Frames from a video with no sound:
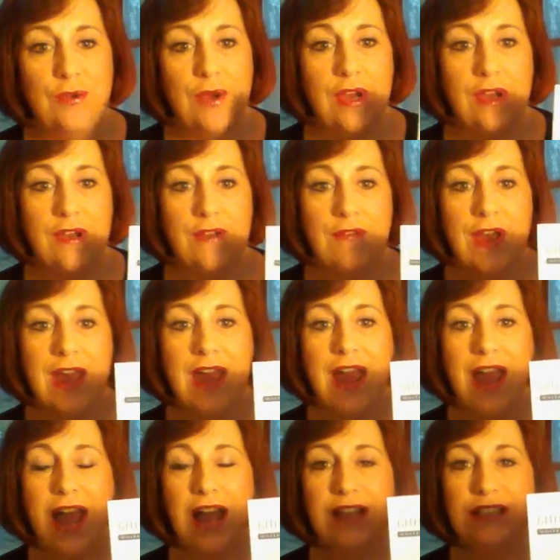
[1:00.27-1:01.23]
of
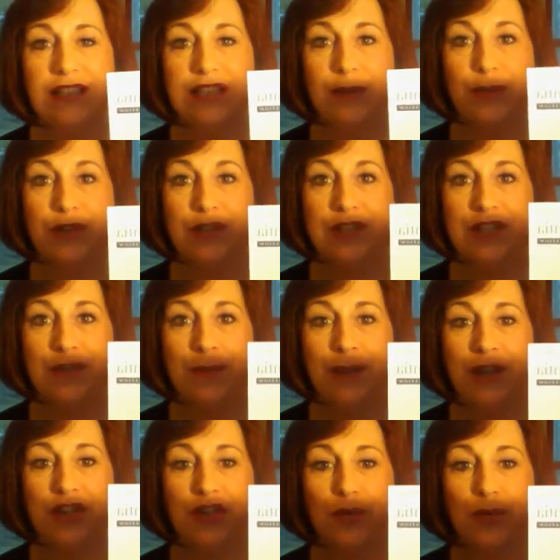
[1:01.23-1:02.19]
Alzheimer's and
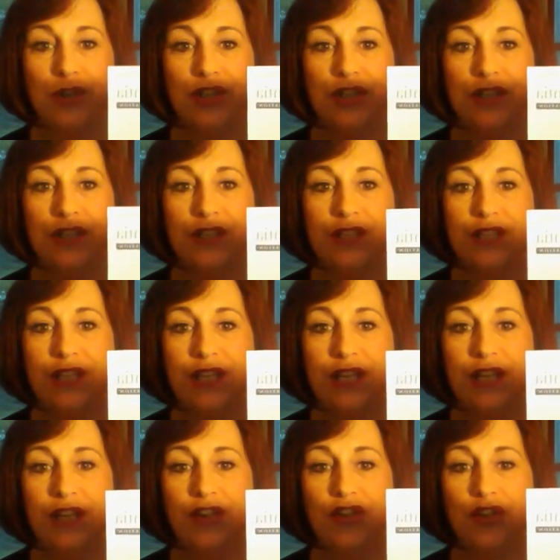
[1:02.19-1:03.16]
Dementia, which is
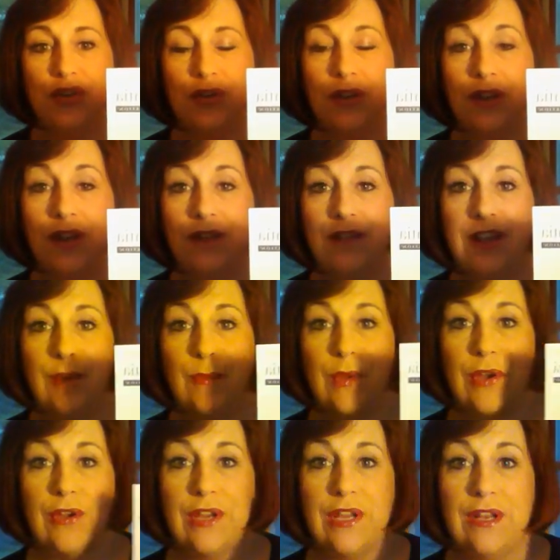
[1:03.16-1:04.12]
the Journal of the
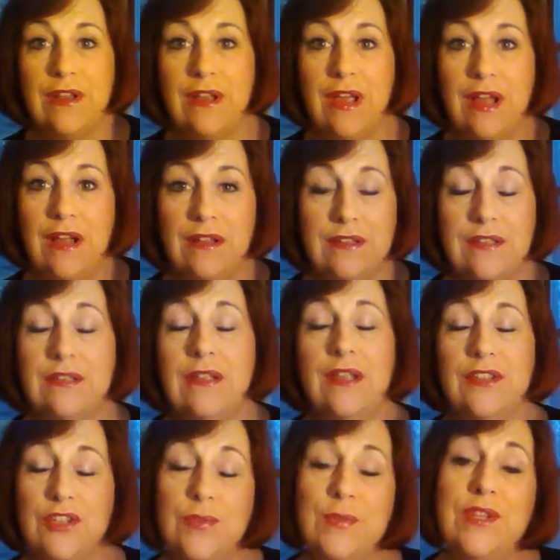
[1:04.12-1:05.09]

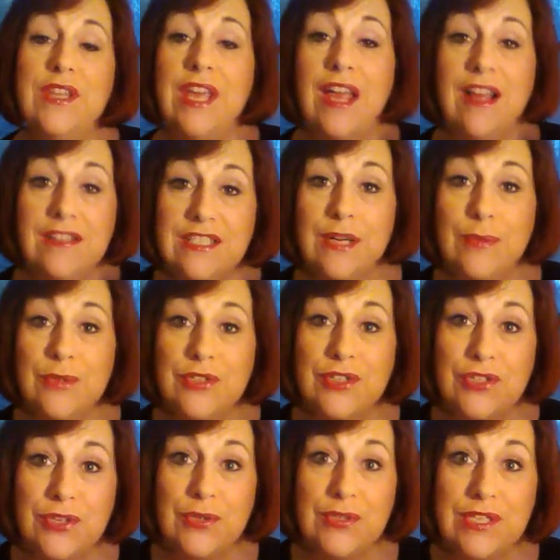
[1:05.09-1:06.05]
the Alzheimer's
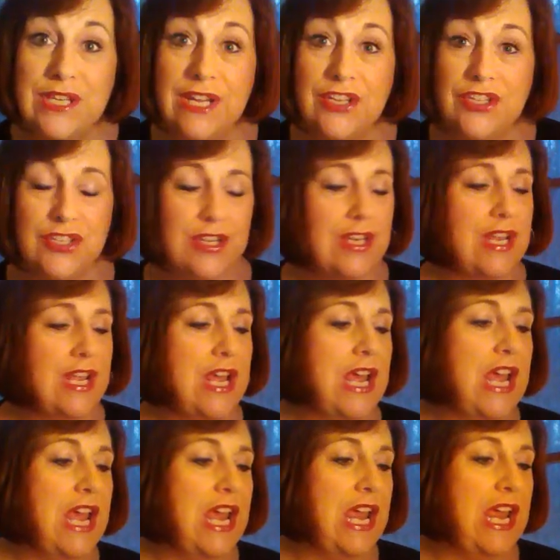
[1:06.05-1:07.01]
Association.
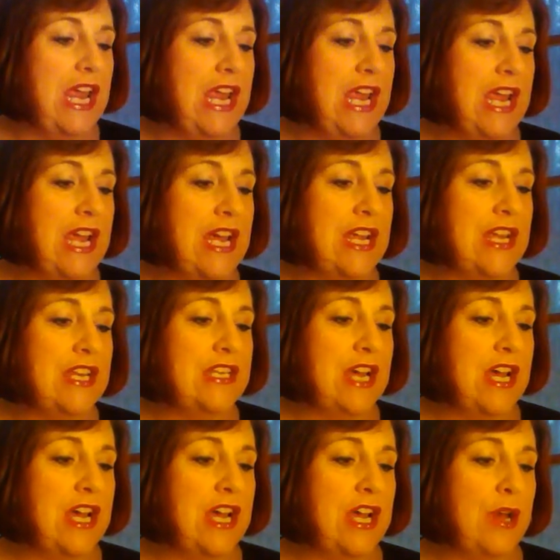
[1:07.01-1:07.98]
And
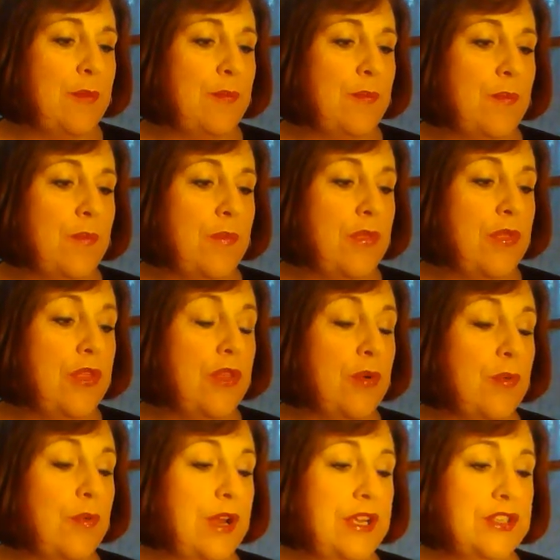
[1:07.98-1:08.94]

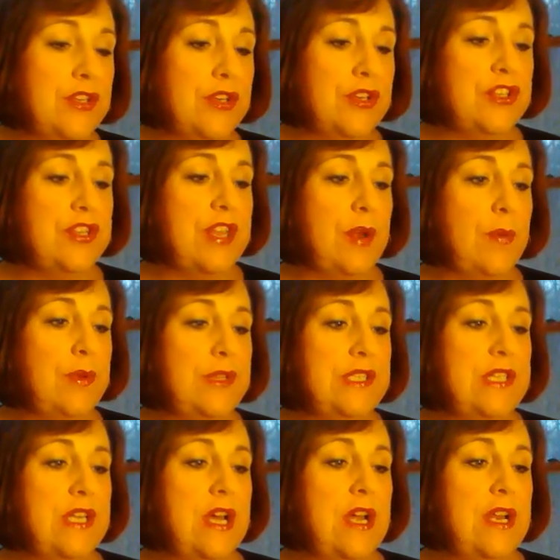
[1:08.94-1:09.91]
the research that was
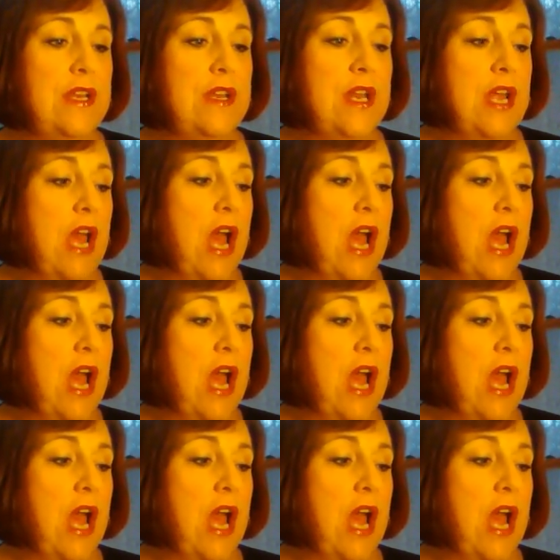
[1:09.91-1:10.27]
done,